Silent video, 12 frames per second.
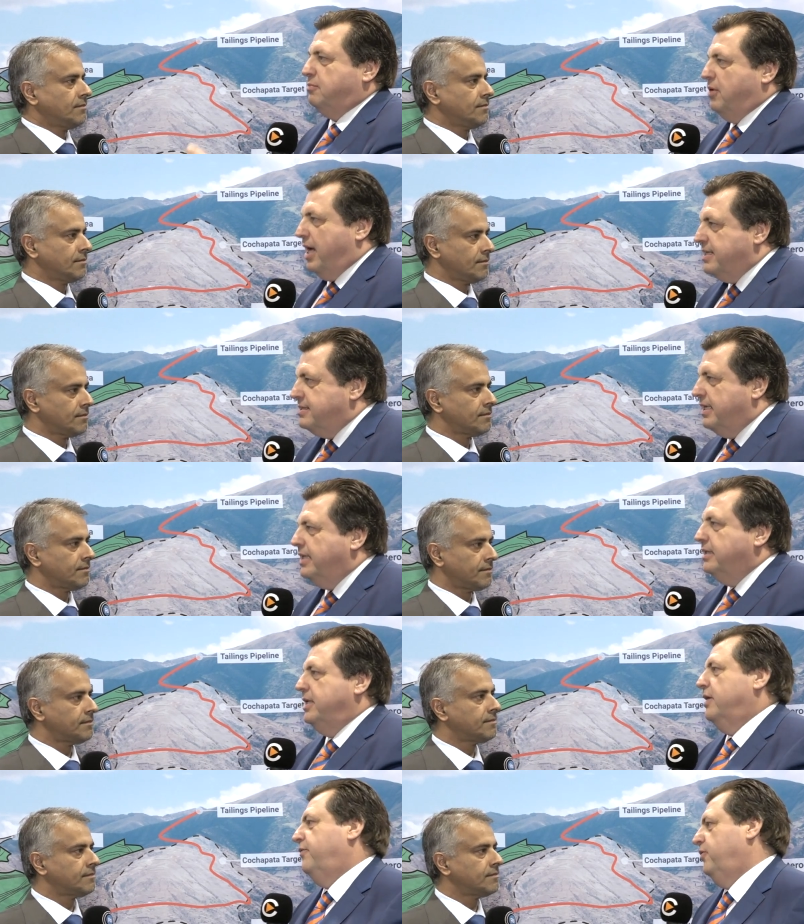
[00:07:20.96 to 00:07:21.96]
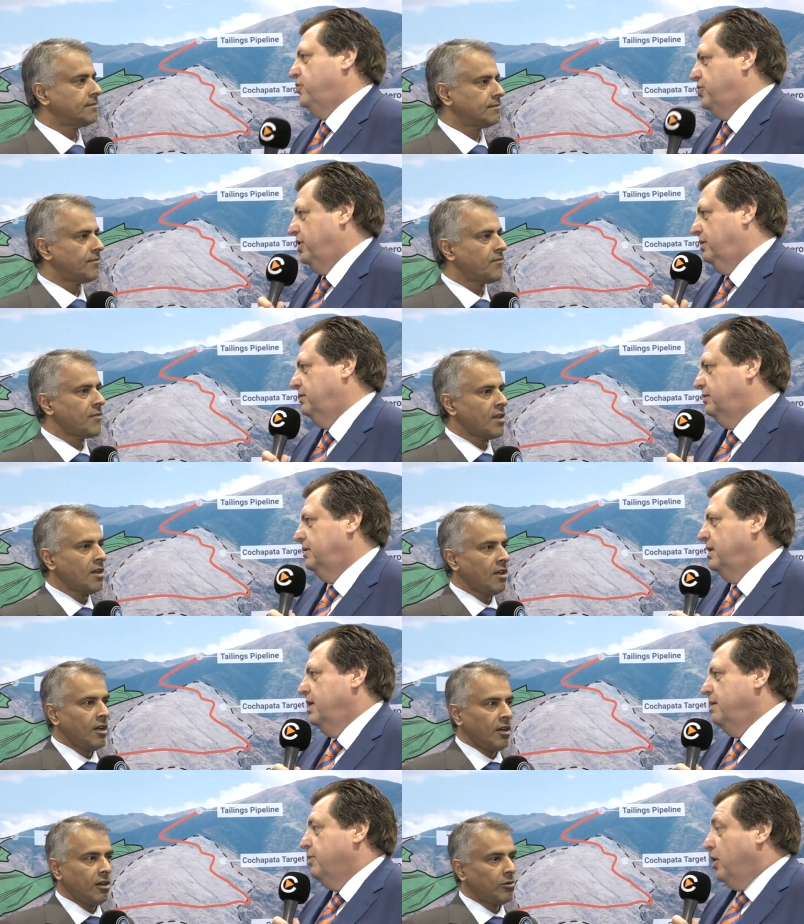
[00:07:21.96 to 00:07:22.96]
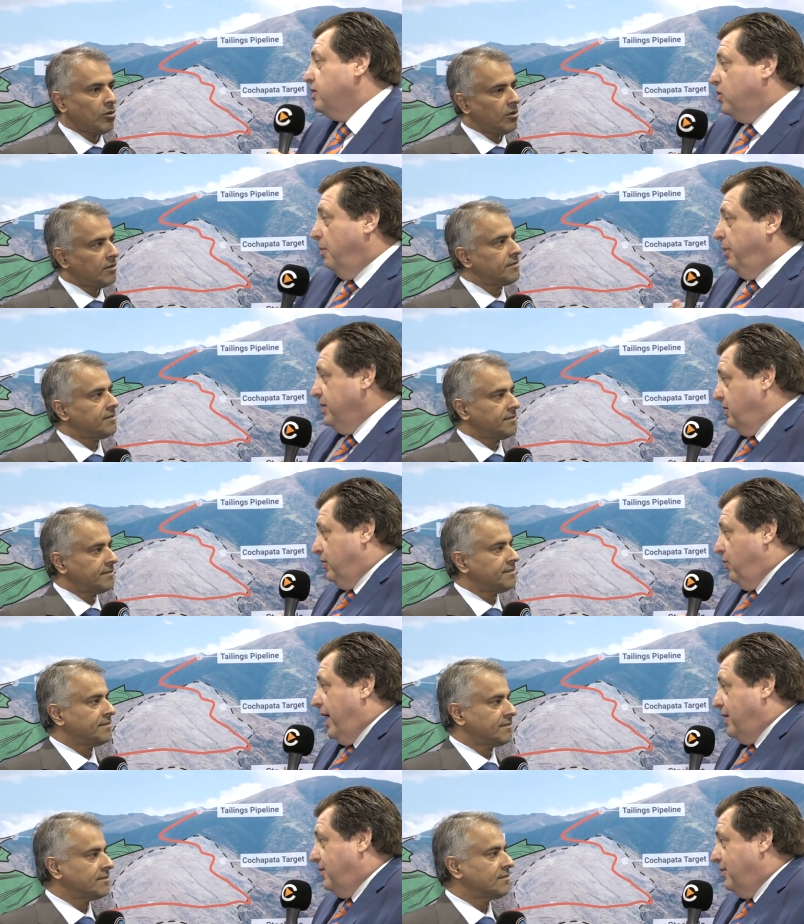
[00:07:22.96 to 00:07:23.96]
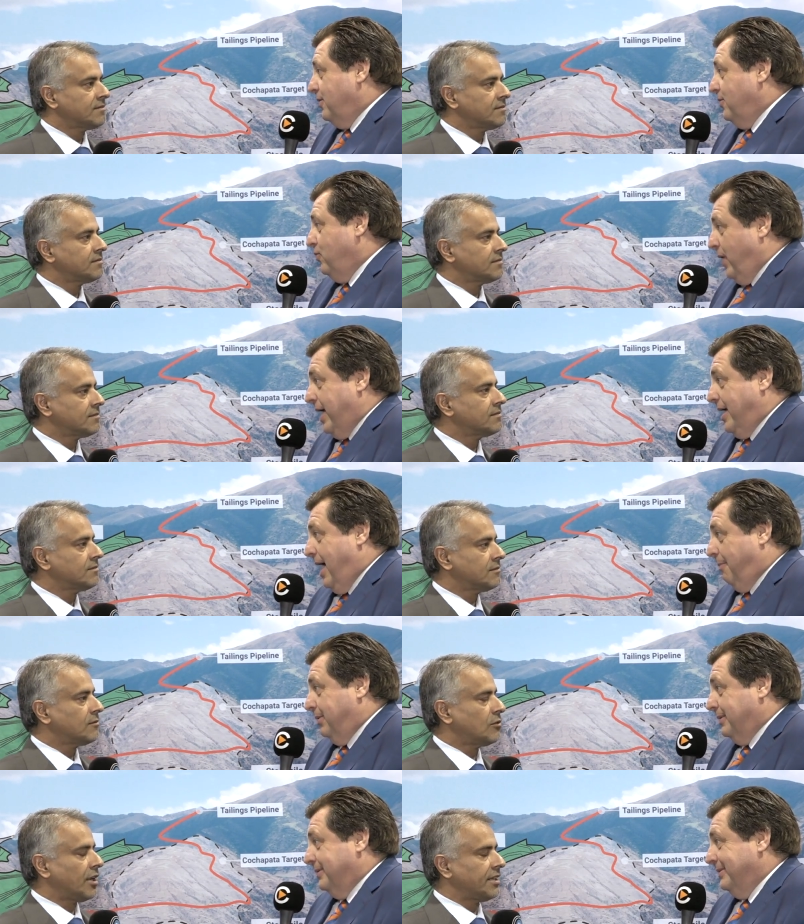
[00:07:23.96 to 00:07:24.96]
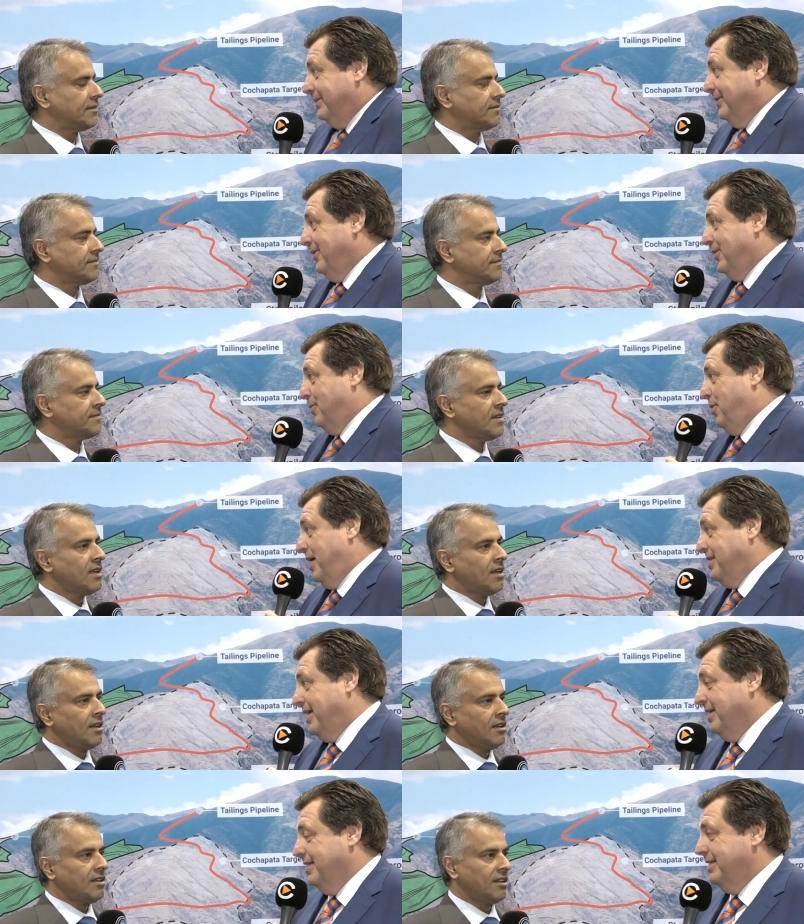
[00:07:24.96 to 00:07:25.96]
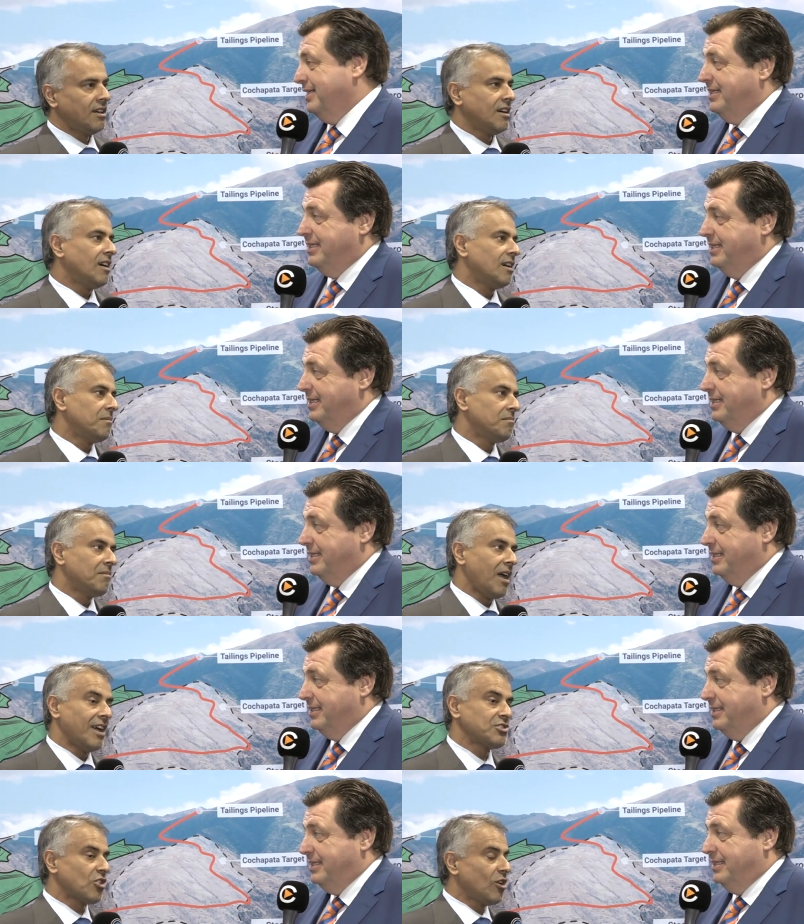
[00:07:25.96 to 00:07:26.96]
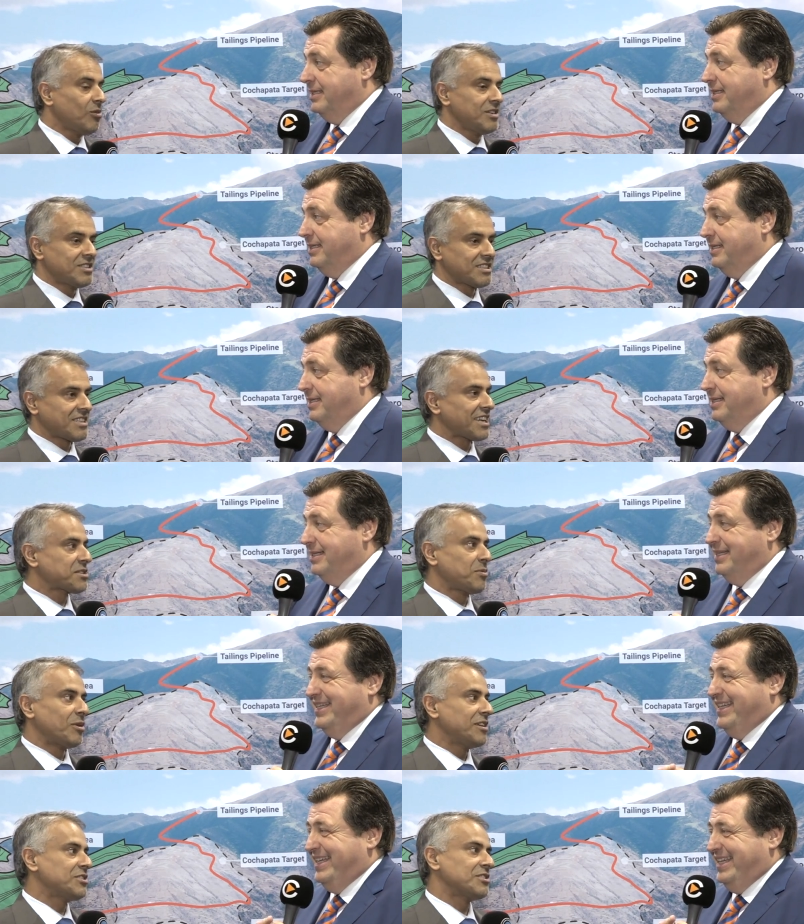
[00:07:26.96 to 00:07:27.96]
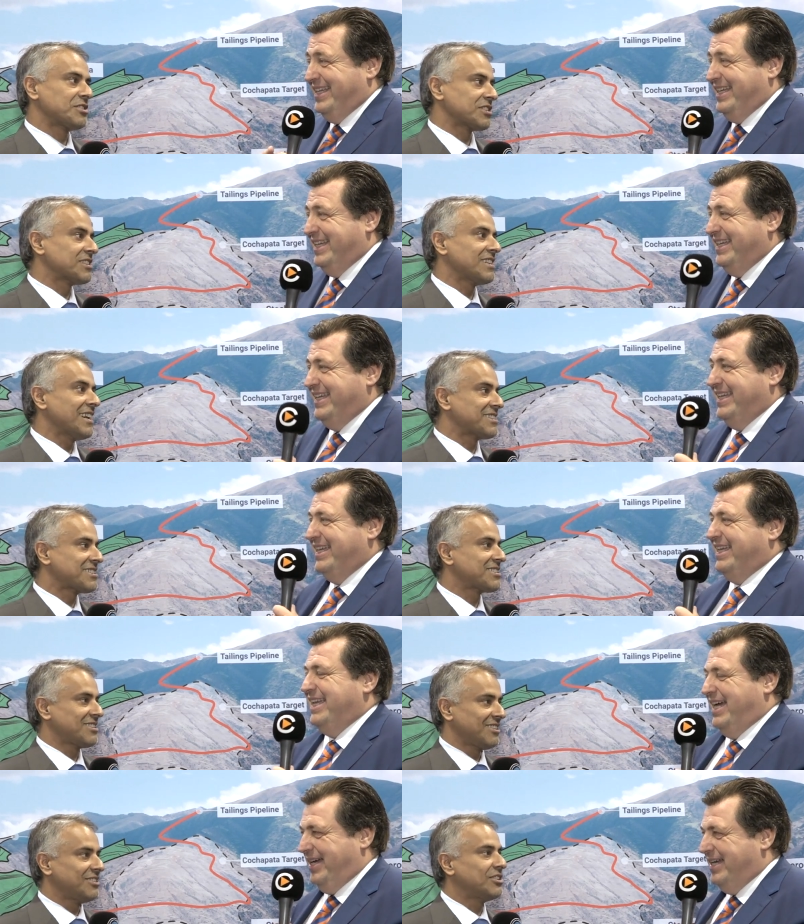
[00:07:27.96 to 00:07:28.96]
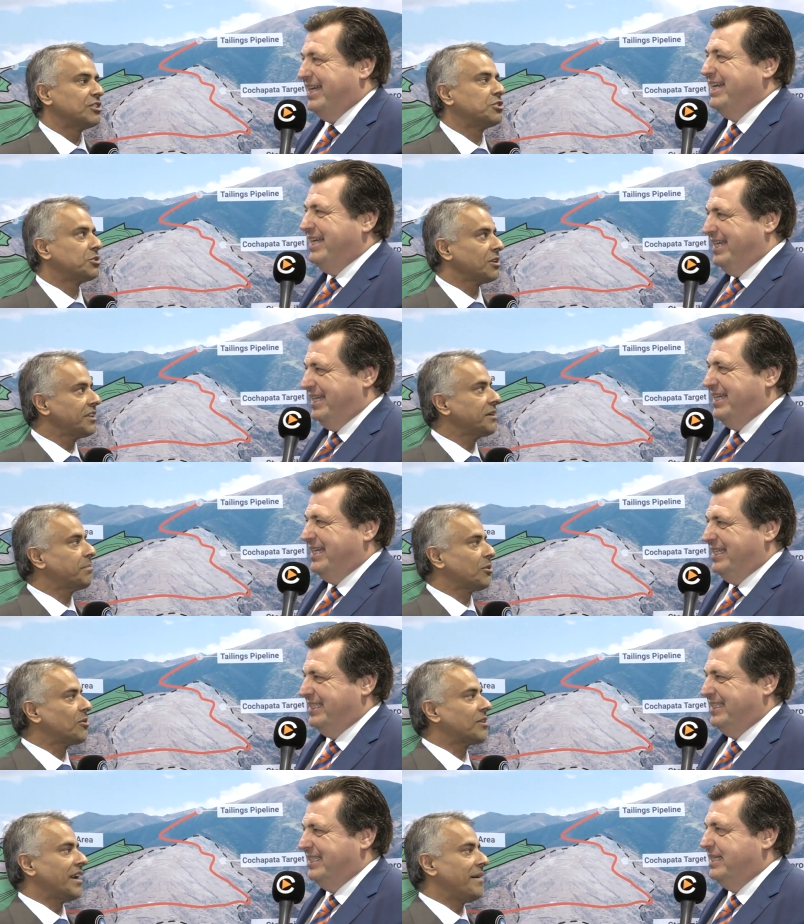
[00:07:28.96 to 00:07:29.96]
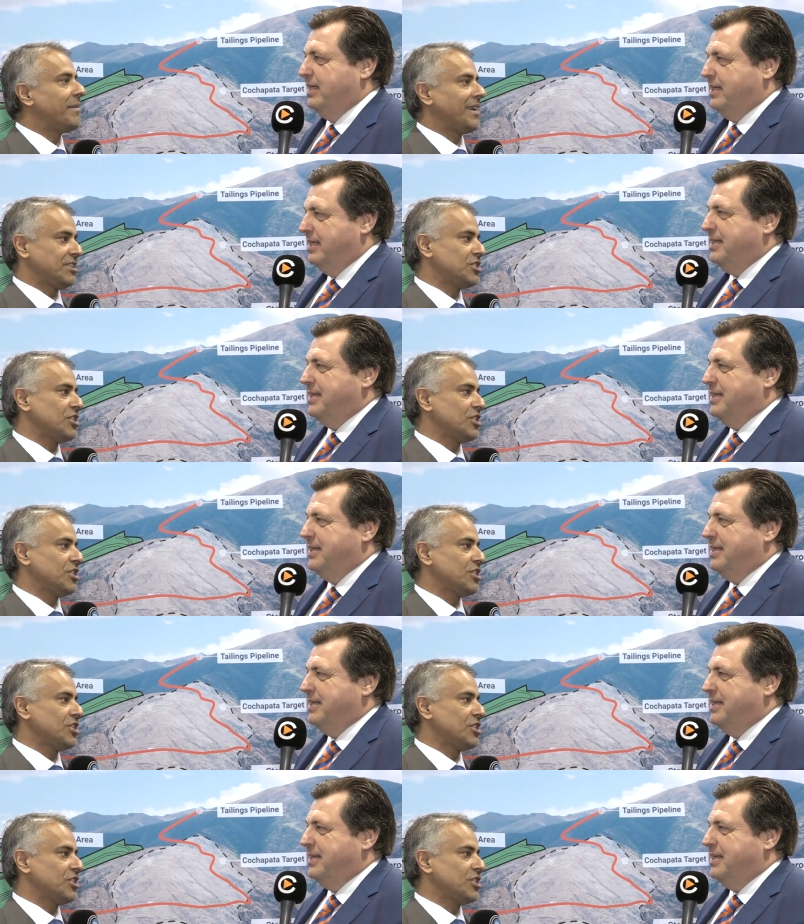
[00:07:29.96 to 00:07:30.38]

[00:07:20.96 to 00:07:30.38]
Speaker 1: price in the near future? Because copper is on the right way up right. on the pricing.
Speaker 2: Um, as always, it's exploration success. Yeah. The drilling program at